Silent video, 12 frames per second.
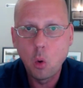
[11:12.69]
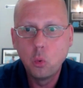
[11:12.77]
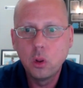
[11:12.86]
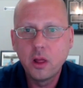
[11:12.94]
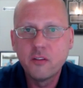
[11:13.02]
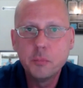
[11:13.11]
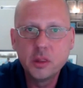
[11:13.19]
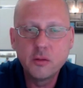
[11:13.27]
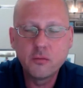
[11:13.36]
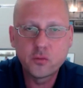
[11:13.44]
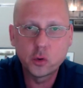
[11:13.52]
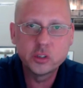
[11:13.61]
will have been the
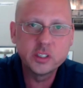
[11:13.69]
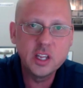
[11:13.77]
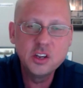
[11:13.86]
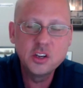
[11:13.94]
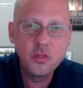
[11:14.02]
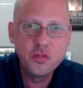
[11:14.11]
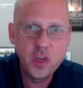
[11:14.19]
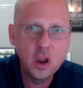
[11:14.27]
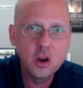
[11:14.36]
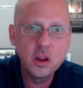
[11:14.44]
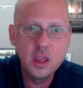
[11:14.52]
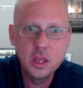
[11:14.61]
first into their